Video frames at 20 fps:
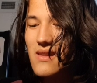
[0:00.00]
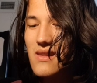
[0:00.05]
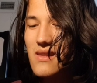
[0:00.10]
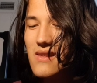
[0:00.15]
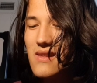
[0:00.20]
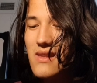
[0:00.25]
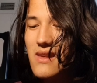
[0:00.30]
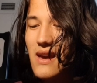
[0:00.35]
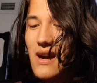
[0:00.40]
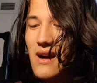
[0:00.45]

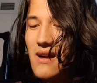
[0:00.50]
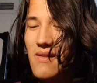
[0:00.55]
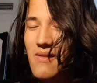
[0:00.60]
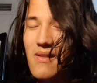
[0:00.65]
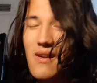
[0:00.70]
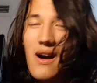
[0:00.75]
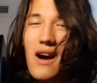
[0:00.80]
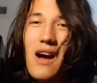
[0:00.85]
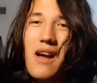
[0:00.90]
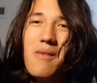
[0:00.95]

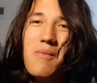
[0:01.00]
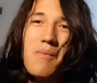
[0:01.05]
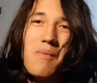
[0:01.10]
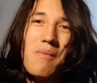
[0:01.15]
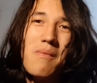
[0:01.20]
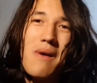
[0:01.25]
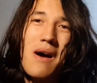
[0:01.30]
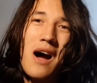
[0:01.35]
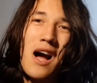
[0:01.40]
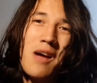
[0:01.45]
yeah,
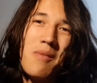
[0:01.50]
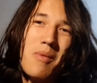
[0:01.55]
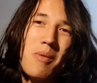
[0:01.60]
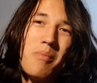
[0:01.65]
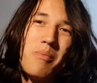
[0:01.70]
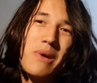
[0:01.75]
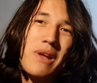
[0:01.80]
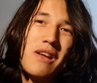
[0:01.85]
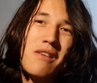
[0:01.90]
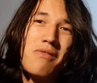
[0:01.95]
I'm a
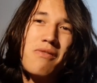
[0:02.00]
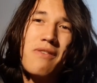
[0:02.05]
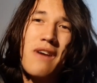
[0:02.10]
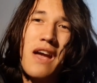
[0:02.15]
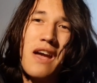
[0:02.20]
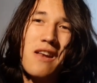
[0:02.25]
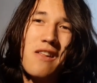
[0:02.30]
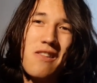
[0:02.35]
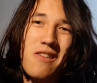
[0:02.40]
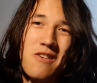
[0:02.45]
big
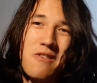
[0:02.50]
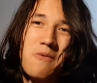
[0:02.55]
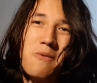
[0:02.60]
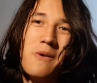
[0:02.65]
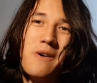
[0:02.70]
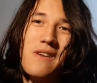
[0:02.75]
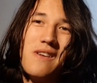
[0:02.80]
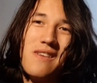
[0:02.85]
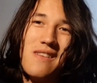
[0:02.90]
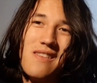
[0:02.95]
fan of this
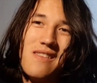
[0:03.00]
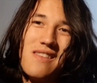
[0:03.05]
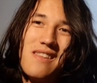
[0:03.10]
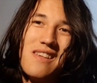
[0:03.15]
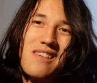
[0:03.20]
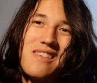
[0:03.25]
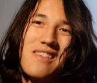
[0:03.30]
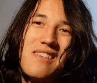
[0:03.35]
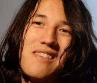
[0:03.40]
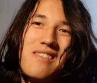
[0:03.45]
one.
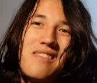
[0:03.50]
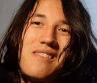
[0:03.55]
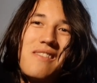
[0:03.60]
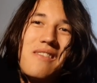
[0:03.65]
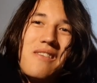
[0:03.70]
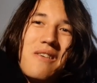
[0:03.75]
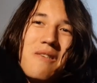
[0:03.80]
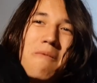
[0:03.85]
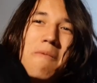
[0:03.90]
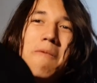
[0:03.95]
This is
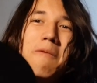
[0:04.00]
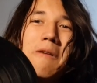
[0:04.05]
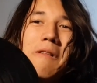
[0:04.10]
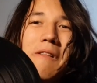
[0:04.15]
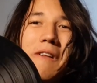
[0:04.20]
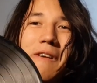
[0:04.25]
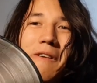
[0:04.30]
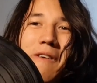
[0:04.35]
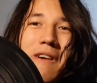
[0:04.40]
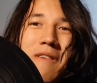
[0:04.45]
a
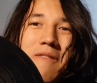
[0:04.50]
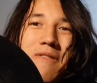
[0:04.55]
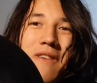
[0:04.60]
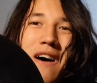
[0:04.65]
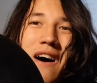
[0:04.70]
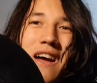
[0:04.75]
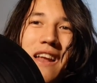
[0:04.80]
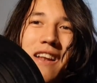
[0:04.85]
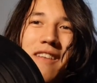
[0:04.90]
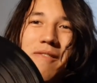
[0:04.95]
really great
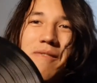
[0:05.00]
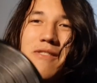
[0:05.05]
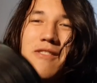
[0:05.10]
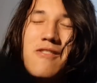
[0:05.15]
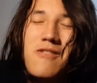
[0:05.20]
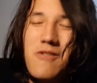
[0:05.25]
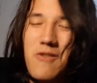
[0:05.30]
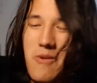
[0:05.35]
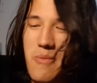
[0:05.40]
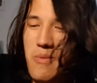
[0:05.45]
find. I'm
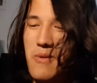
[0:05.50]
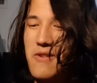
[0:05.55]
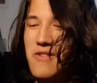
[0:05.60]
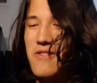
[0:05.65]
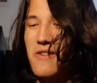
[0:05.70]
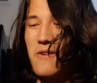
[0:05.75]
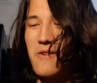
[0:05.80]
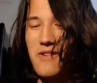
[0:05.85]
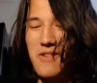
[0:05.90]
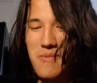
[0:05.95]
super
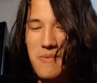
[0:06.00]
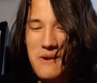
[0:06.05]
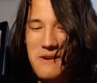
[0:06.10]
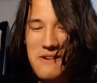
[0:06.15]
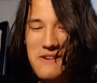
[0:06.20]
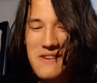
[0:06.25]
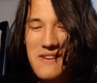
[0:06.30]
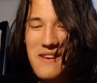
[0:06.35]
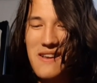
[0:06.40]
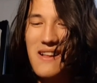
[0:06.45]
stoked
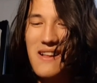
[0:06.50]
about it.